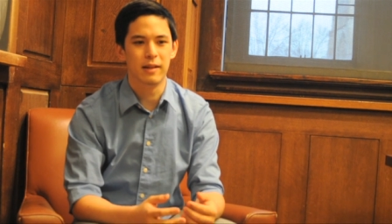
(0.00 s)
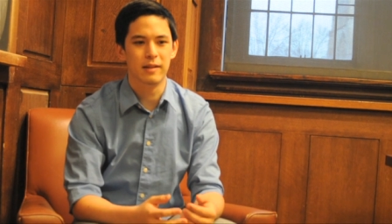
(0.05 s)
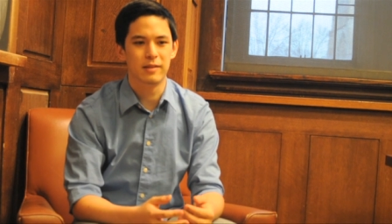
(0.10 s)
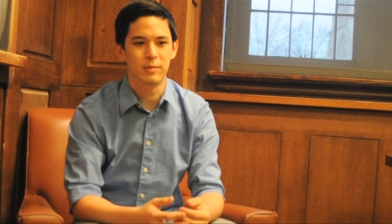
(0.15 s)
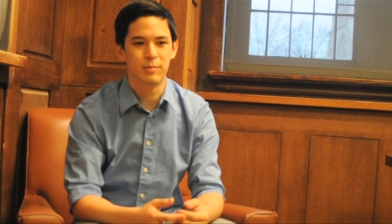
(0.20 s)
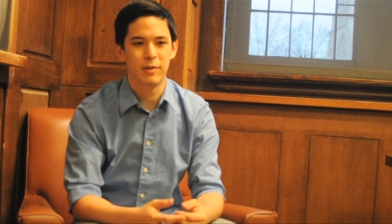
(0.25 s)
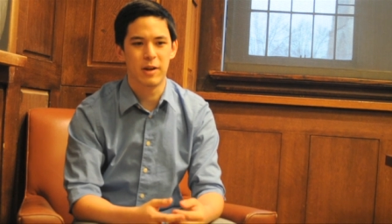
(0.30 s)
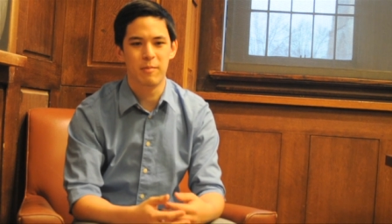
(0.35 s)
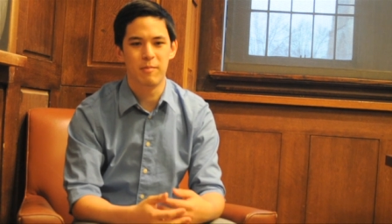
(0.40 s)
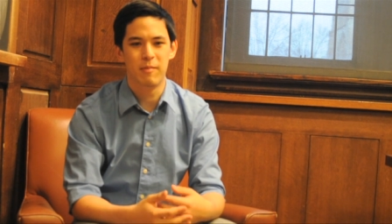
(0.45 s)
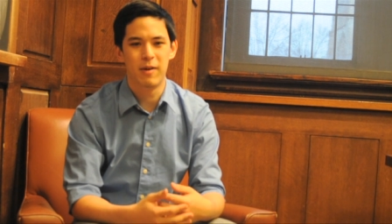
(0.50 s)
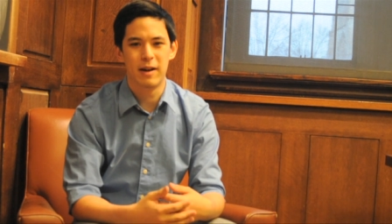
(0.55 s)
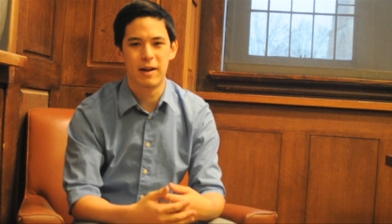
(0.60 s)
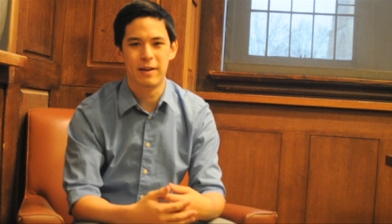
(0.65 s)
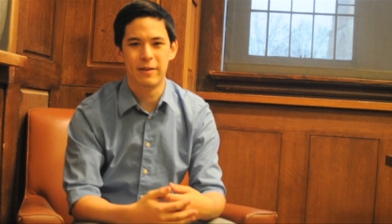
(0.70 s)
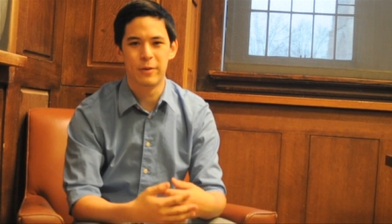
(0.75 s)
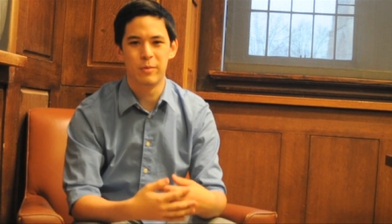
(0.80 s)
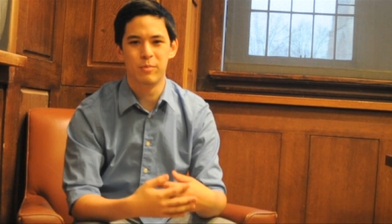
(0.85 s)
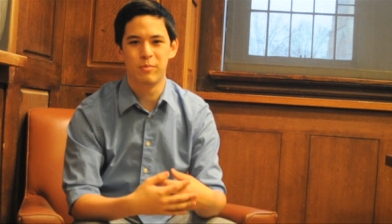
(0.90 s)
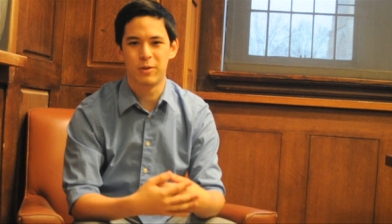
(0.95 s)
less about
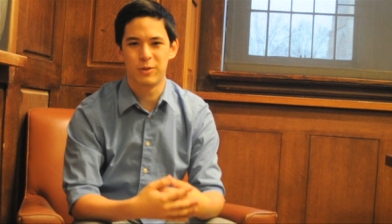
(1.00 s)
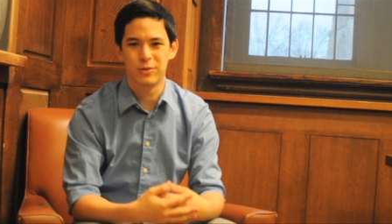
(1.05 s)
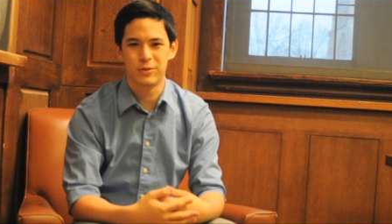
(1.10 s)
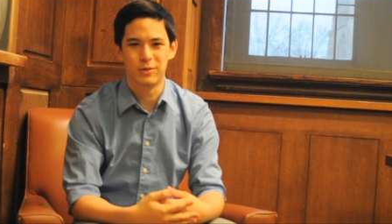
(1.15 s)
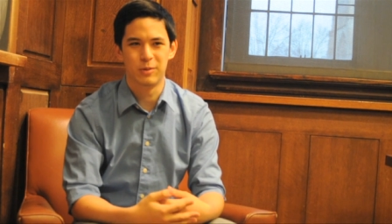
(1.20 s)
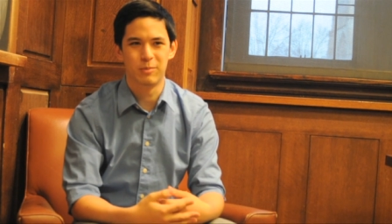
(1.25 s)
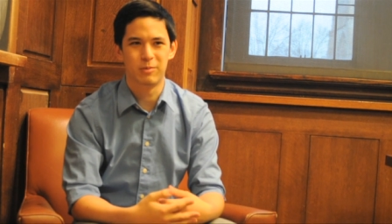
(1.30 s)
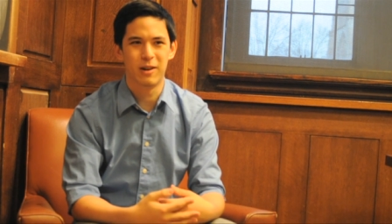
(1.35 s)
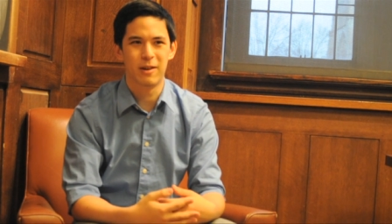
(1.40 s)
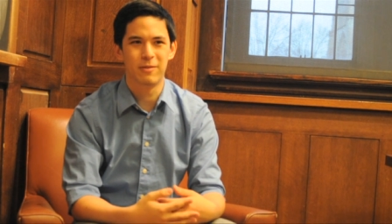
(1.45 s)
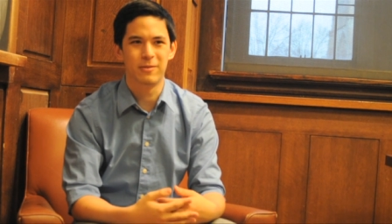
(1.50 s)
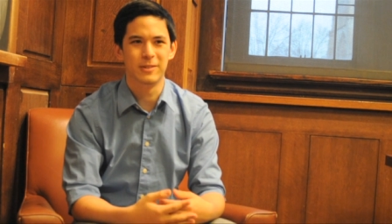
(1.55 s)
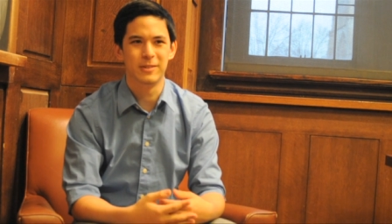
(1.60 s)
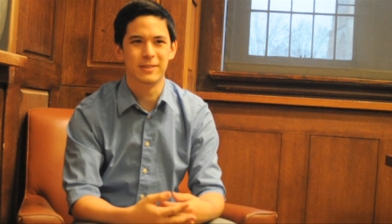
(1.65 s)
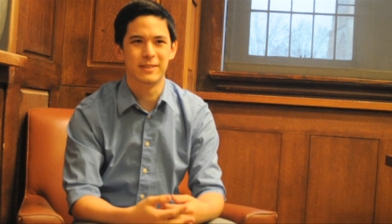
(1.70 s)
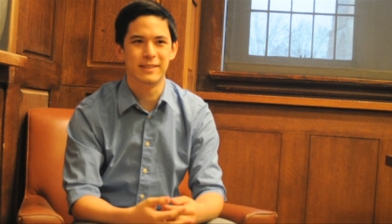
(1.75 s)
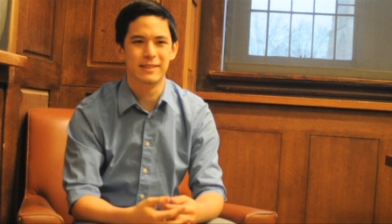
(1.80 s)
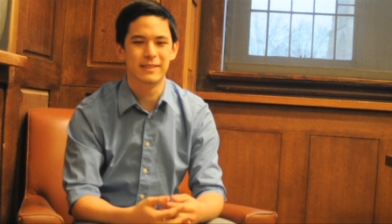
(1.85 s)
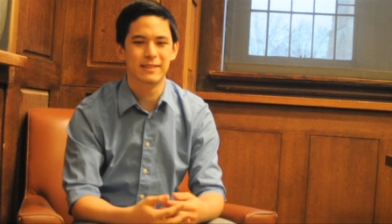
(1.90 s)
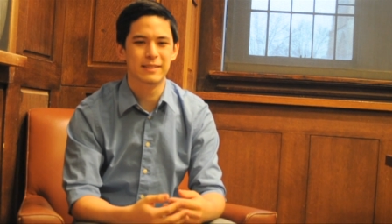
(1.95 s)
my own personal
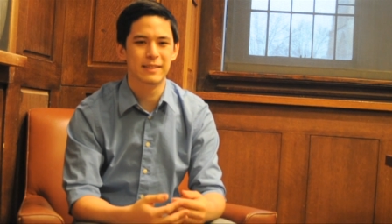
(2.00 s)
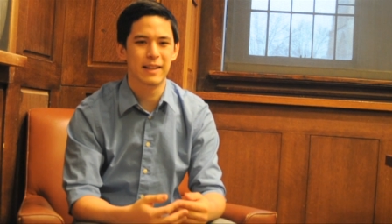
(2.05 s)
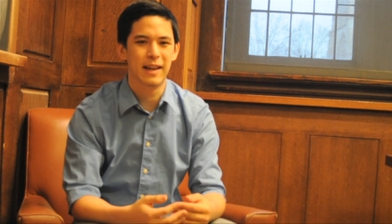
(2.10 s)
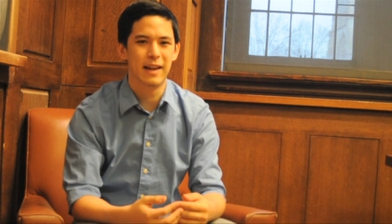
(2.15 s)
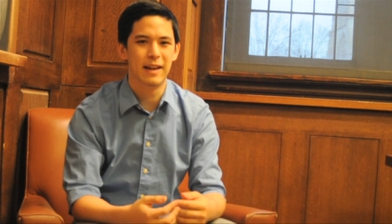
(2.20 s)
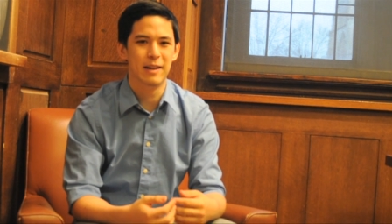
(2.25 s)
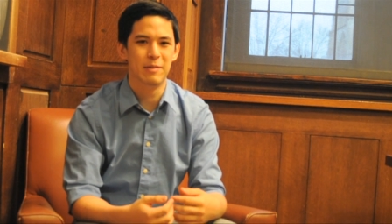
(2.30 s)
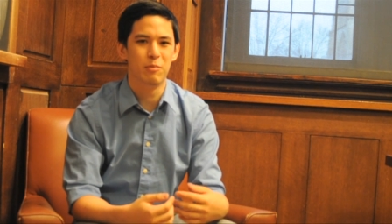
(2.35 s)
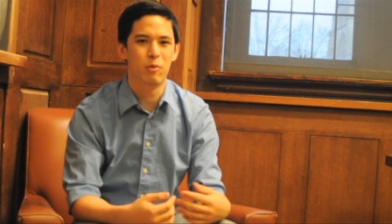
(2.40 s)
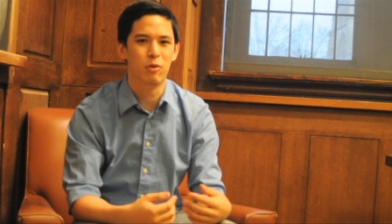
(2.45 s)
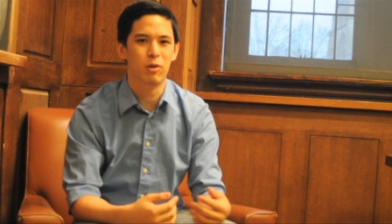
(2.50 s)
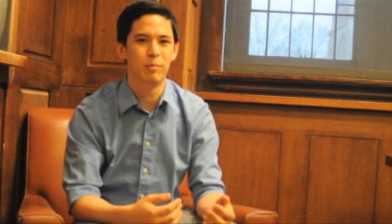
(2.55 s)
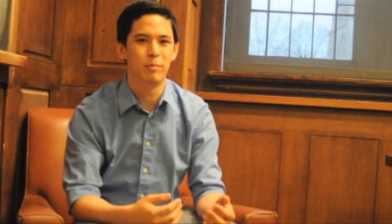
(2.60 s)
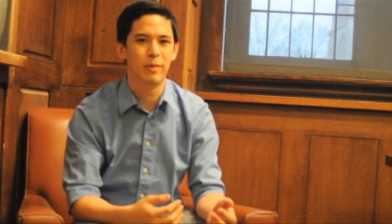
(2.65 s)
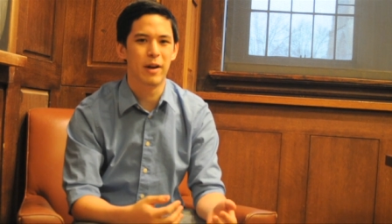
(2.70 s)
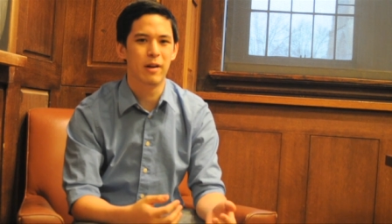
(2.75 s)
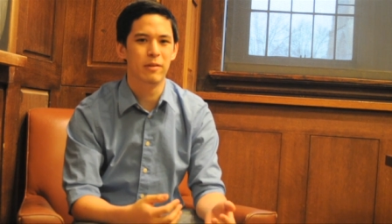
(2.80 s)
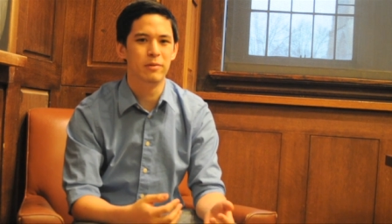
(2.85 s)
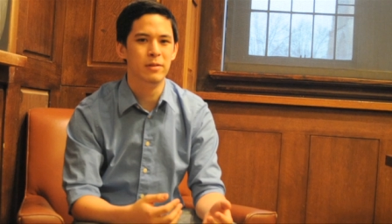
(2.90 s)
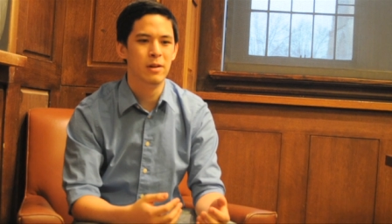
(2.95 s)
preferences and more
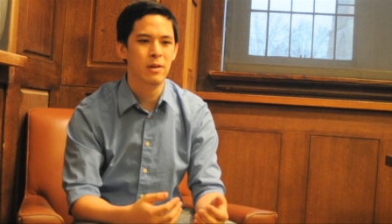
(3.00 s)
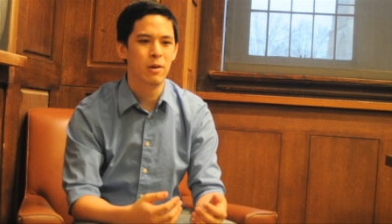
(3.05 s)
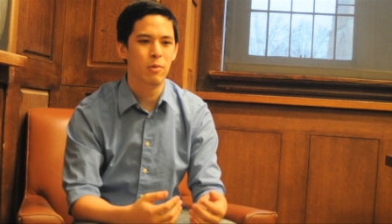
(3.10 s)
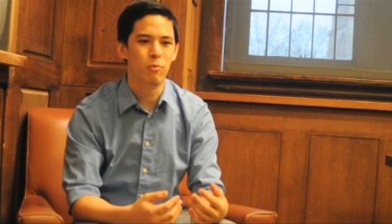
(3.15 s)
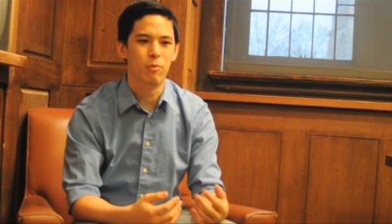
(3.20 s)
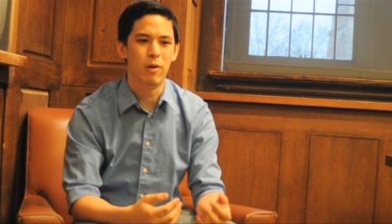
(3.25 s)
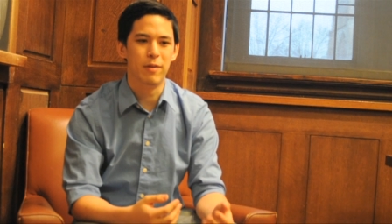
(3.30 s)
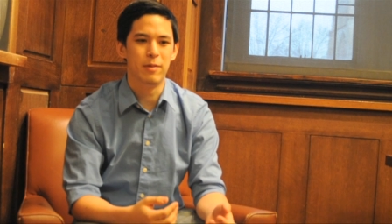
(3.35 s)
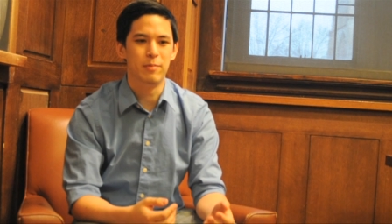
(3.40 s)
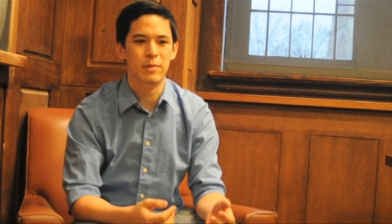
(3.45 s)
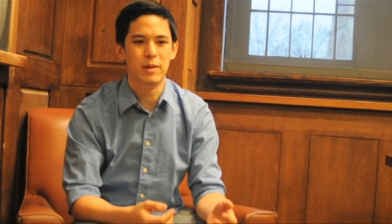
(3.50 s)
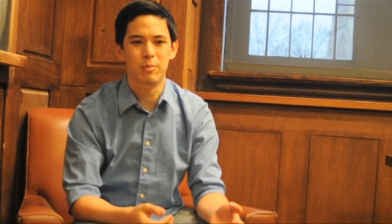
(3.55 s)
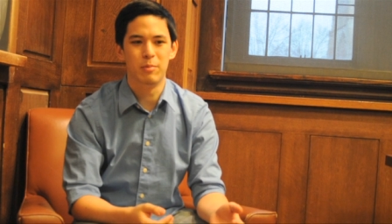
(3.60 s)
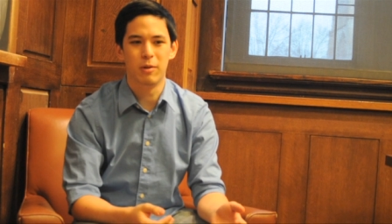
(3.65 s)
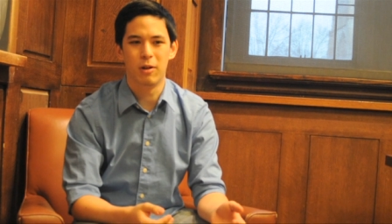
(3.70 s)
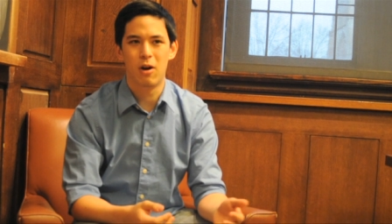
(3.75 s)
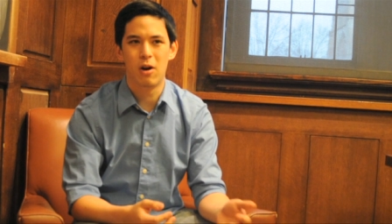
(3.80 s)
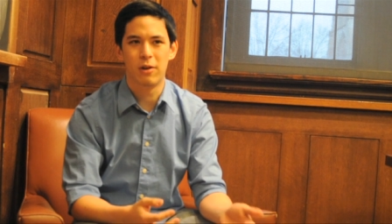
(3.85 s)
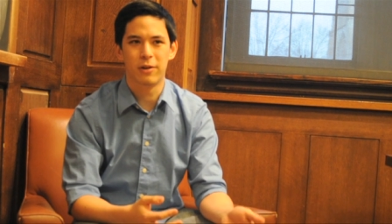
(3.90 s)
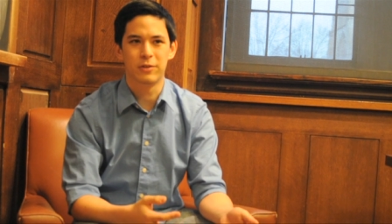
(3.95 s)
about what the
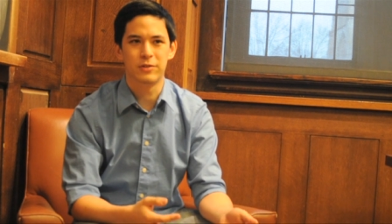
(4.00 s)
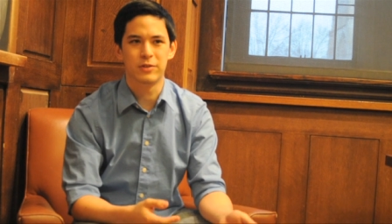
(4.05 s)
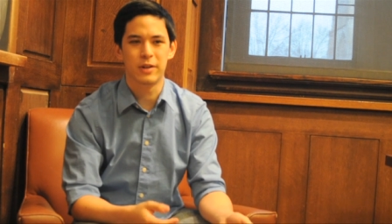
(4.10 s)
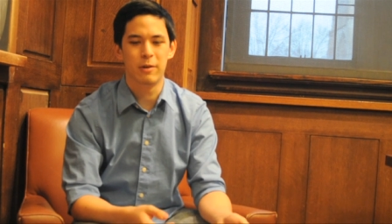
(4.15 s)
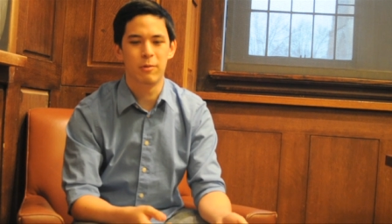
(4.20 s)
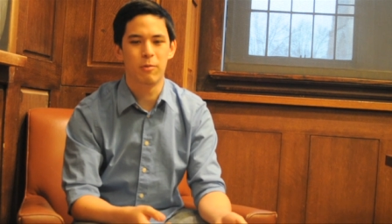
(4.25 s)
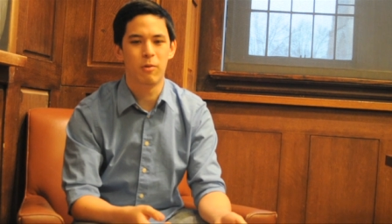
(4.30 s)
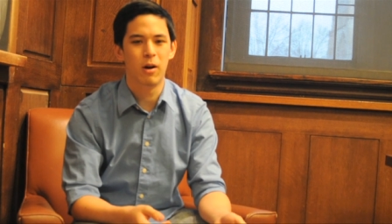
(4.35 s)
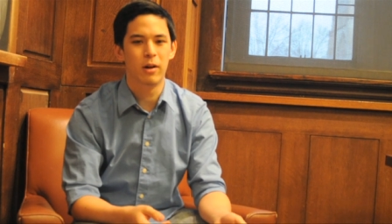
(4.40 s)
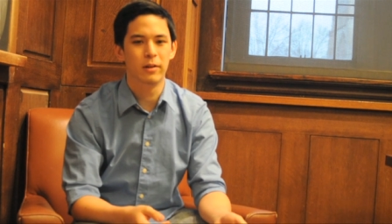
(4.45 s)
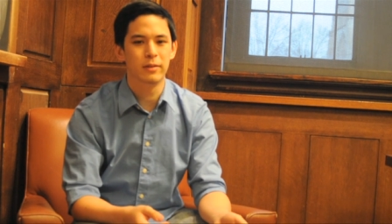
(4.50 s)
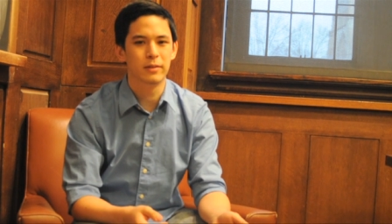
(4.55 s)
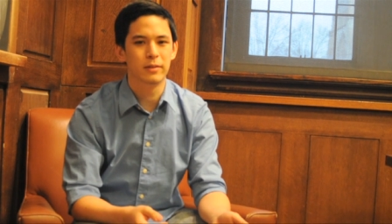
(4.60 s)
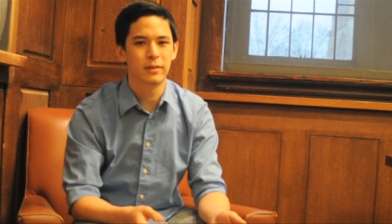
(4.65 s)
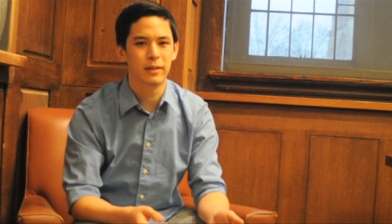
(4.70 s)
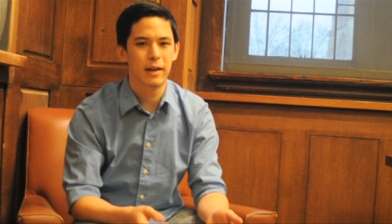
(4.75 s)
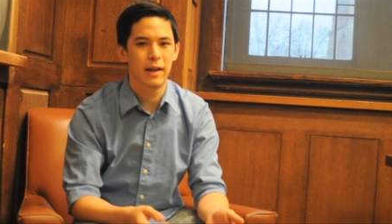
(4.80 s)
people on our site want.